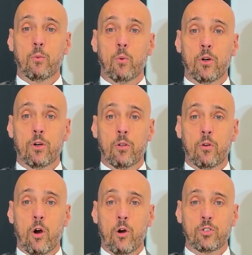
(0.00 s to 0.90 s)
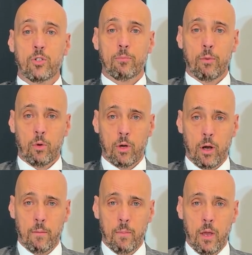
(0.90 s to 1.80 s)
the worker and the host employer,
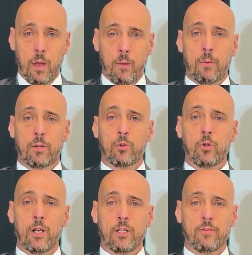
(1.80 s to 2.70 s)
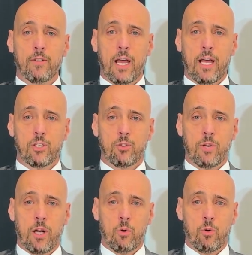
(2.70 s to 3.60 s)
but your classification
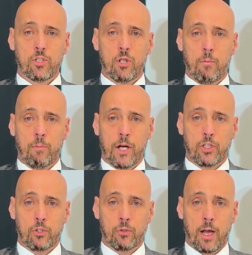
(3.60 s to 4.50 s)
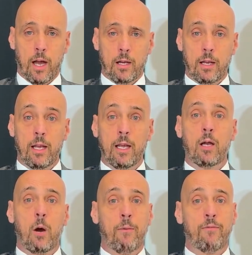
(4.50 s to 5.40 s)
records and operational data can end
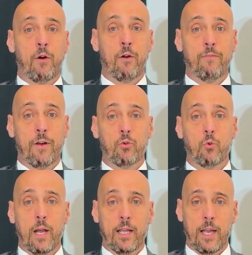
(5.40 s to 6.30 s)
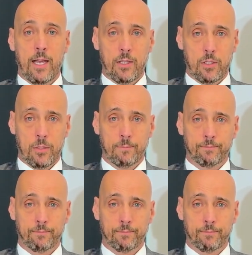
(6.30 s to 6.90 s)
up in front of federal regulators.